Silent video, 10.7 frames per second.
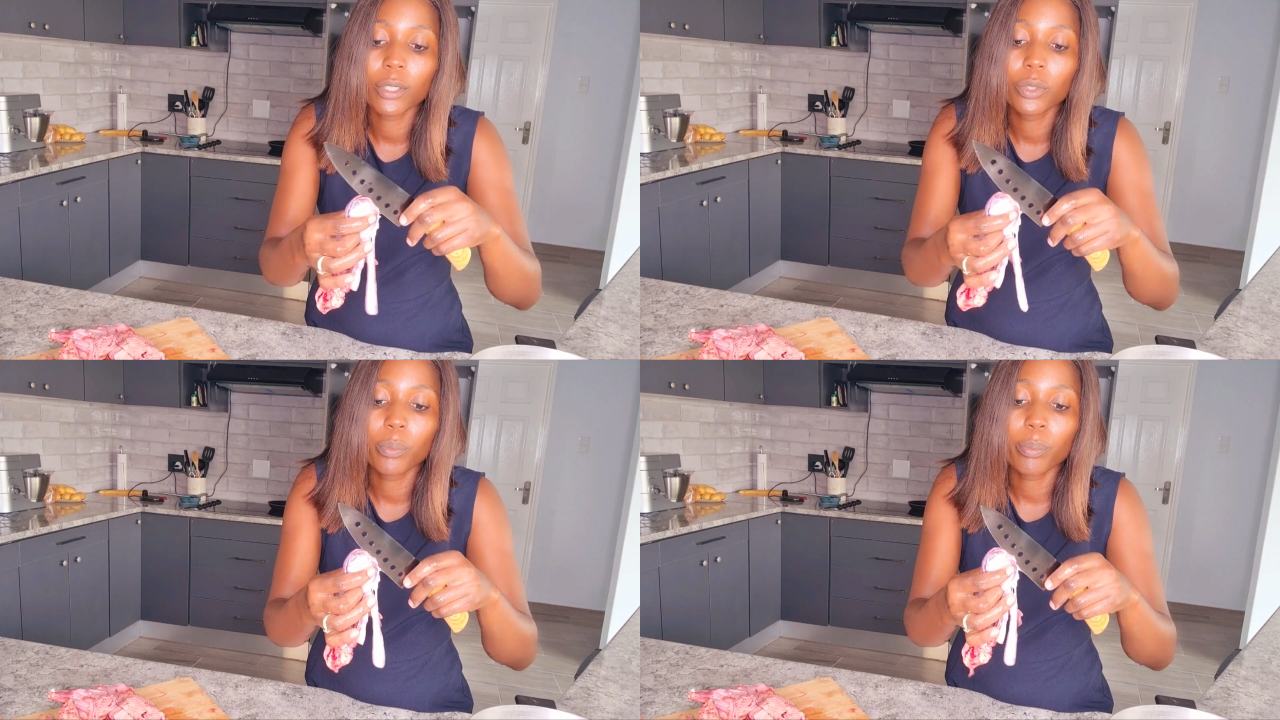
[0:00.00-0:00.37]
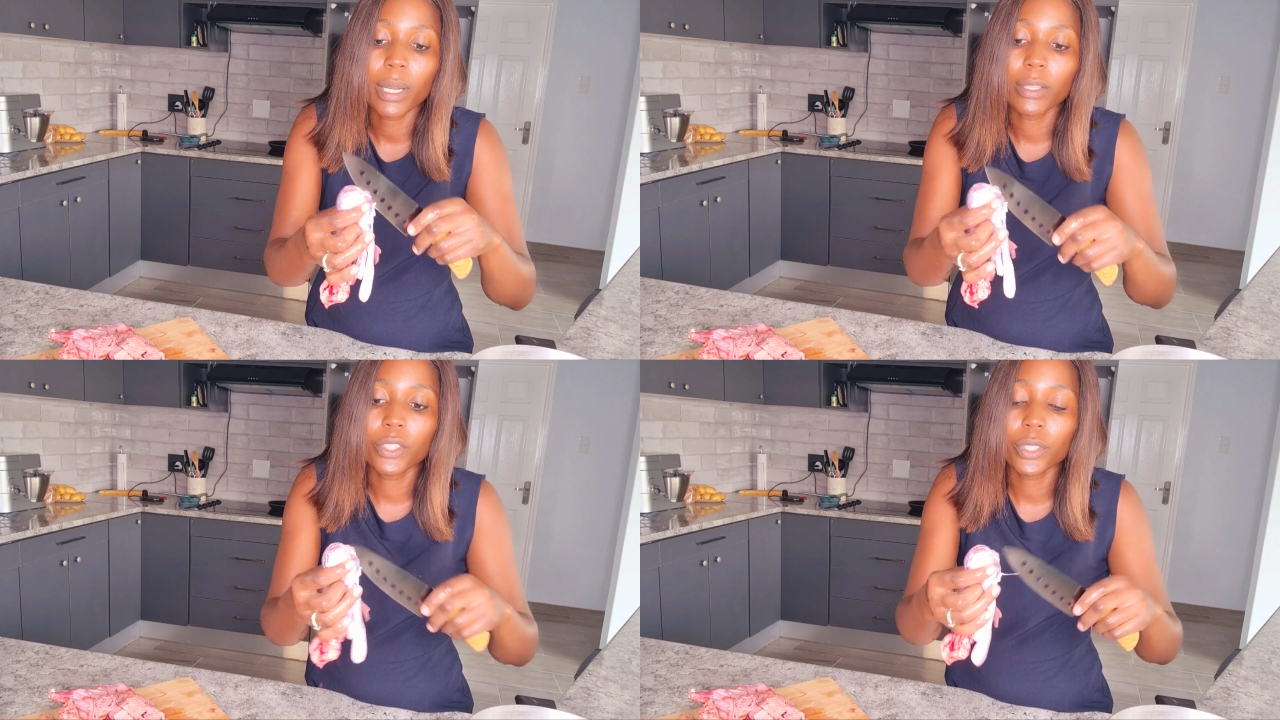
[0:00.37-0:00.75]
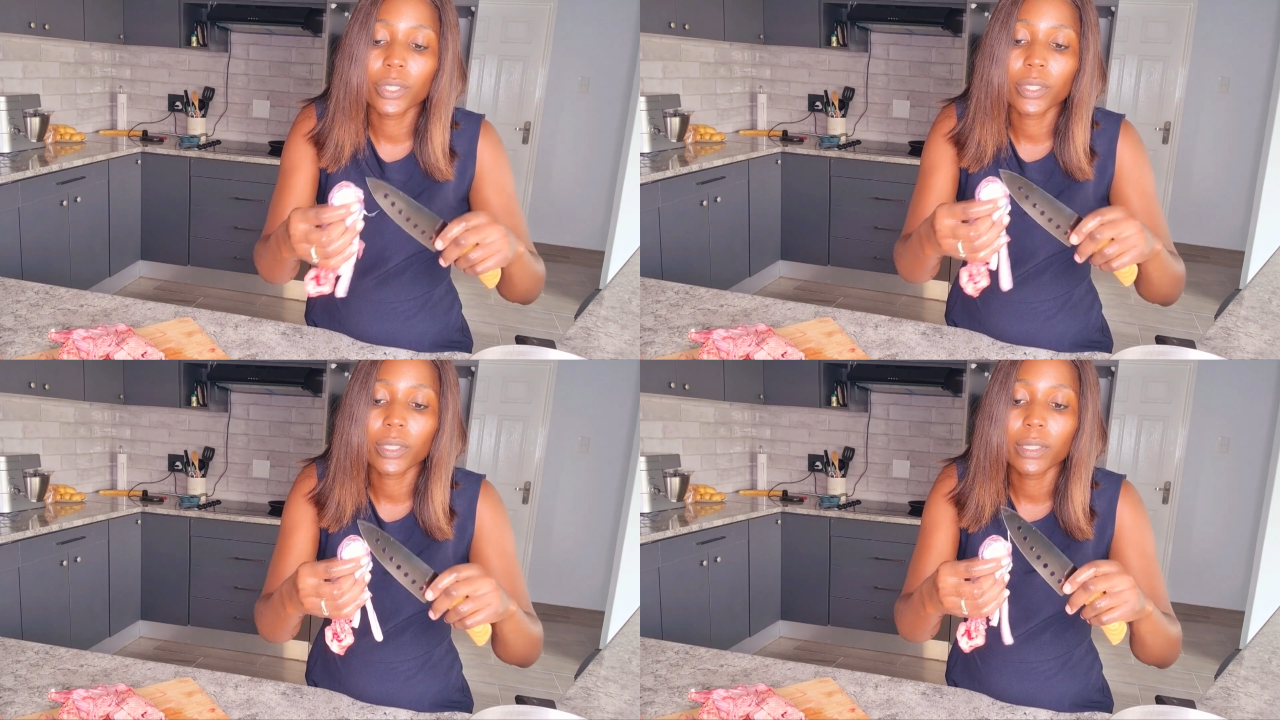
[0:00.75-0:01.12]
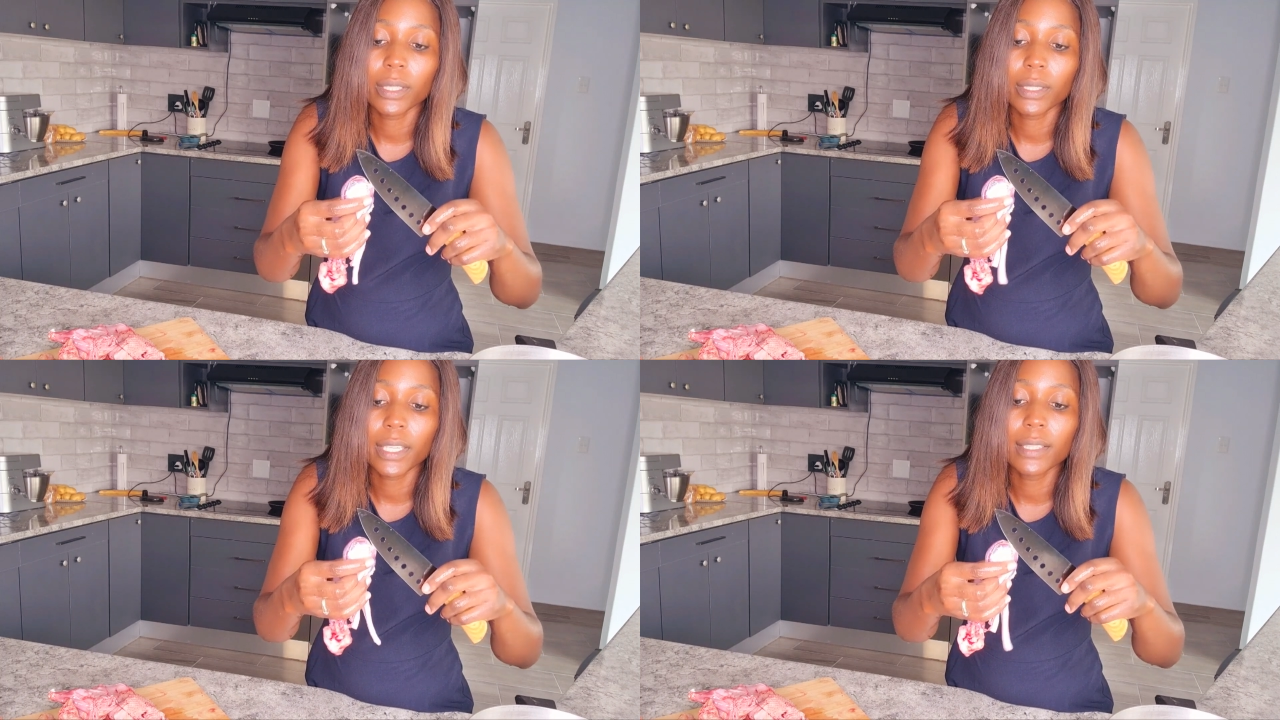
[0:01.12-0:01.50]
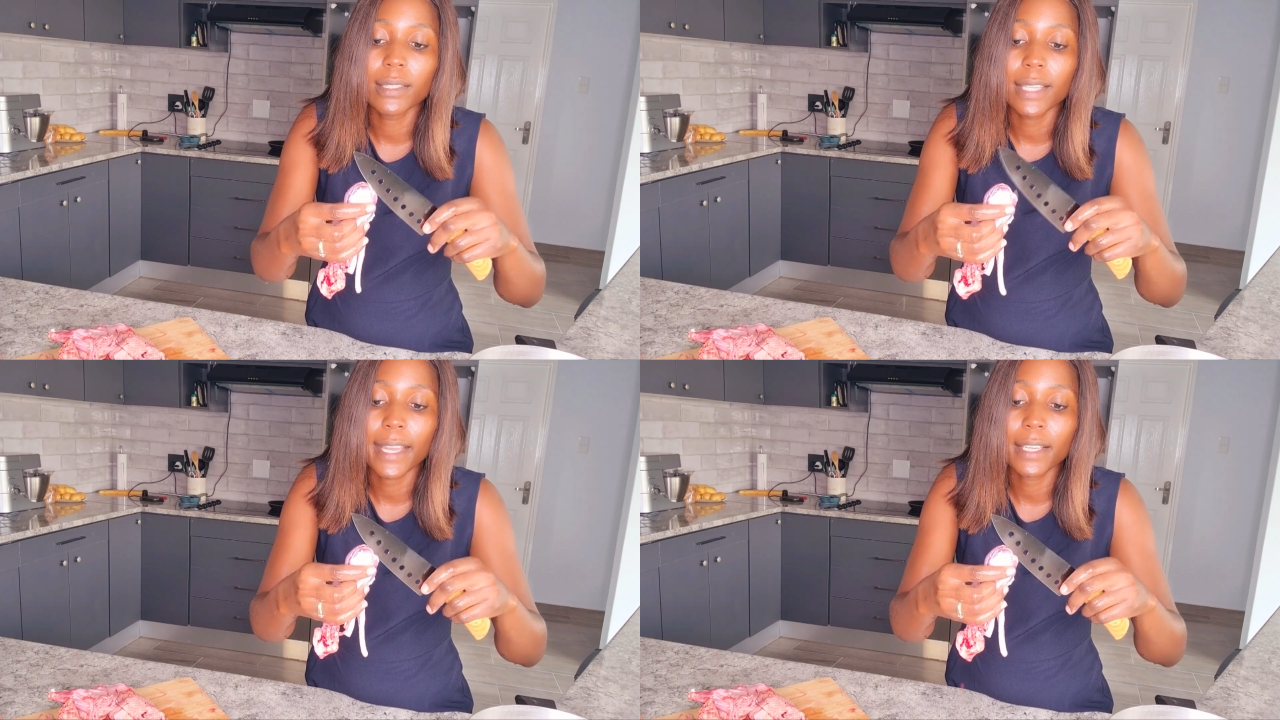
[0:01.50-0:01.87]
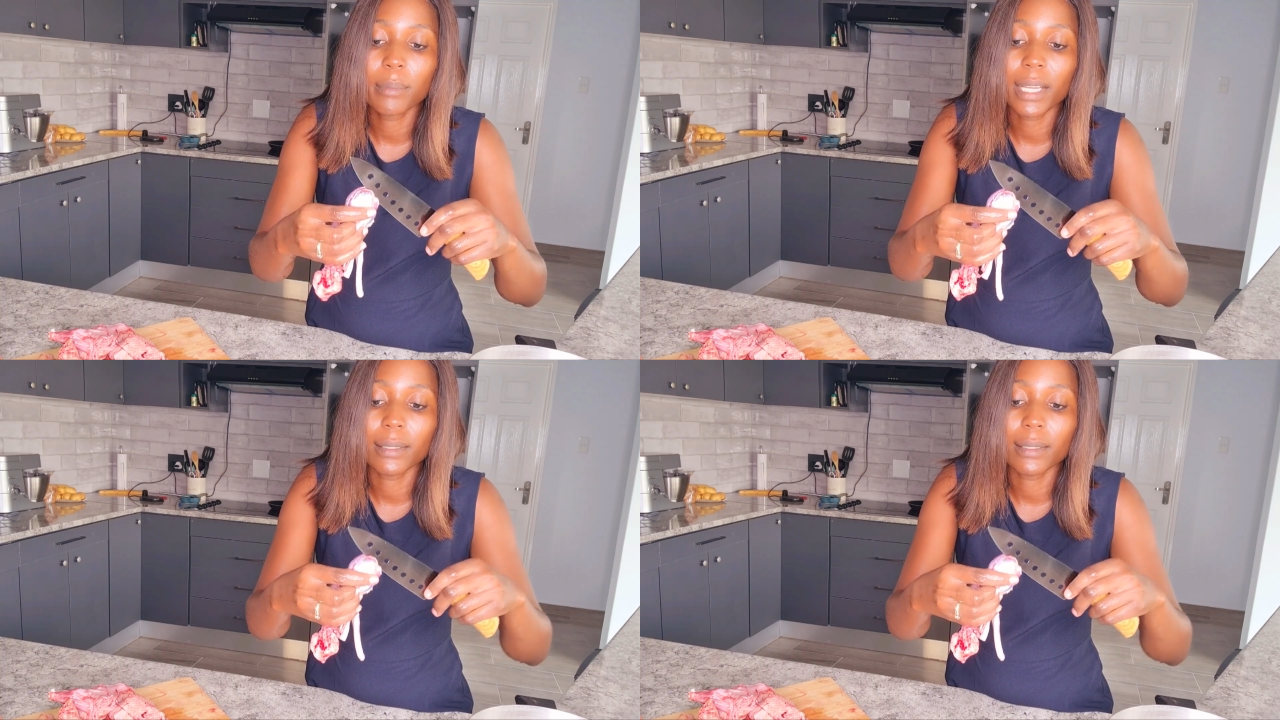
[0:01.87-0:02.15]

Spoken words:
not to puncture the inside,